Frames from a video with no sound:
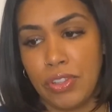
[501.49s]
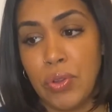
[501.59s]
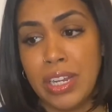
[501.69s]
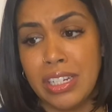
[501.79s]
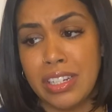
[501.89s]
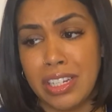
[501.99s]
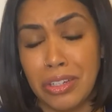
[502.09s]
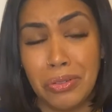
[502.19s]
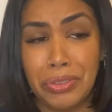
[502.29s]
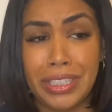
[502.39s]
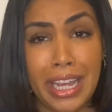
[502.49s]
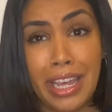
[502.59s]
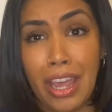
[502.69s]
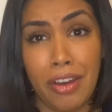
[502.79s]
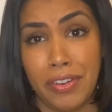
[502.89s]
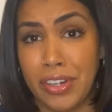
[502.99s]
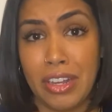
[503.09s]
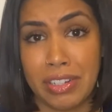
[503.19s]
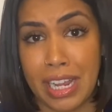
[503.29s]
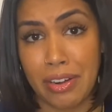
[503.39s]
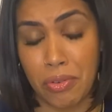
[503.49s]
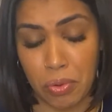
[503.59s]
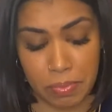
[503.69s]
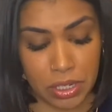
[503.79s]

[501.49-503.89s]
you can still take care of your nails at home.